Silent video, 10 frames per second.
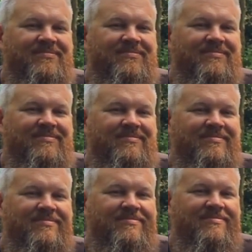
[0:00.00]

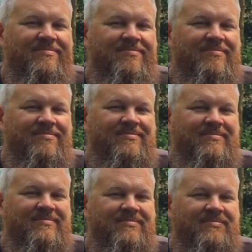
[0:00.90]

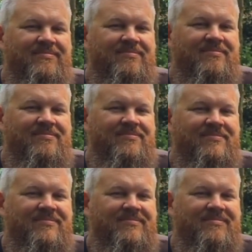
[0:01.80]

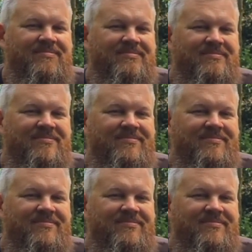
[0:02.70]
The person shown says nothing.